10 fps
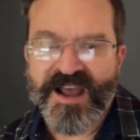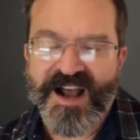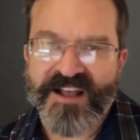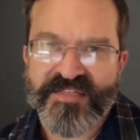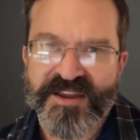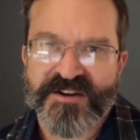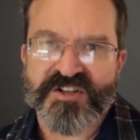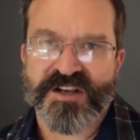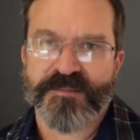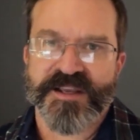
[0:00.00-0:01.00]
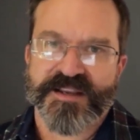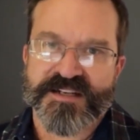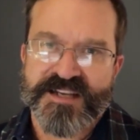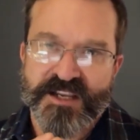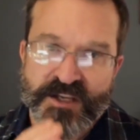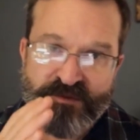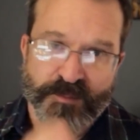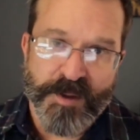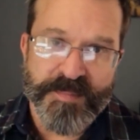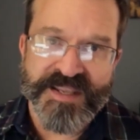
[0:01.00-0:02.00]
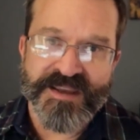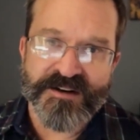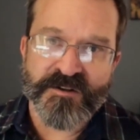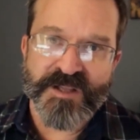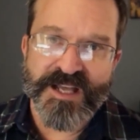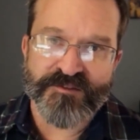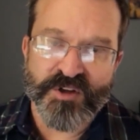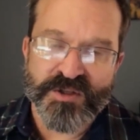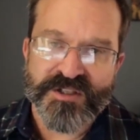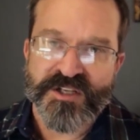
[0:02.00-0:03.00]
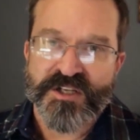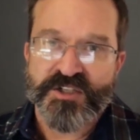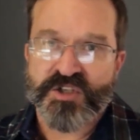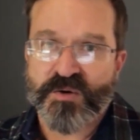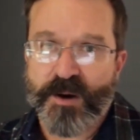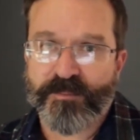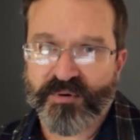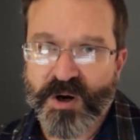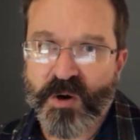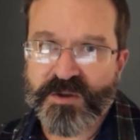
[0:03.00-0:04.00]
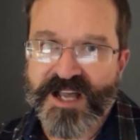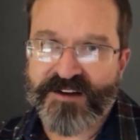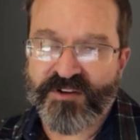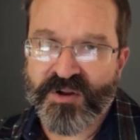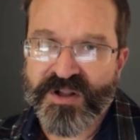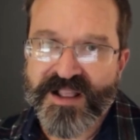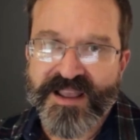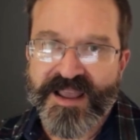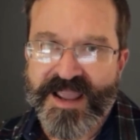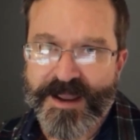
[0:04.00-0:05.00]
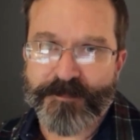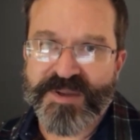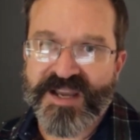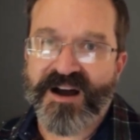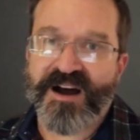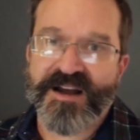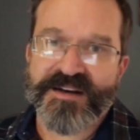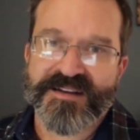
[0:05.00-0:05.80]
I think are something that can take you from a beginner level to a pro level and beyond.